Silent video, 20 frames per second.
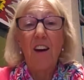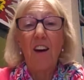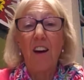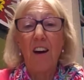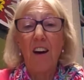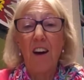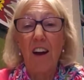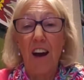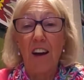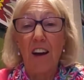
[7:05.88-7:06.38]

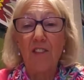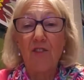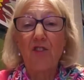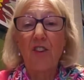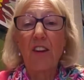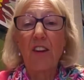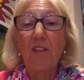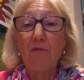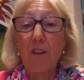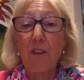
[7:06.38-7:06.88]
are
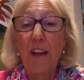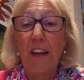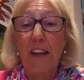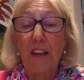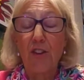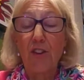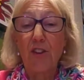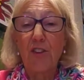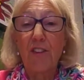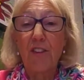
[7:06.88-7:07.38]
actually
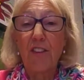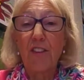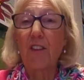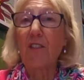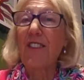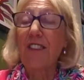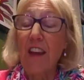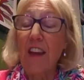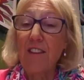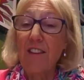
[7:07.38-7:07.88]
really good. So
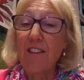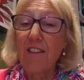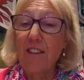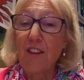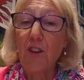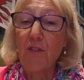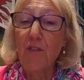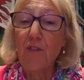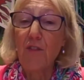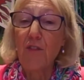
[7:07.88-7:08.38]
set
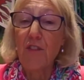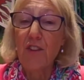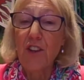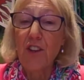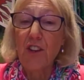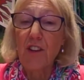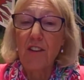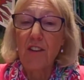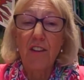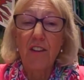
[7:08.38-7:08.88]
yourself a
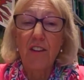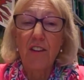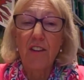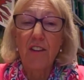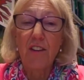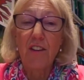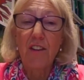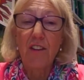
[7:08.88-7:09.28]
target of so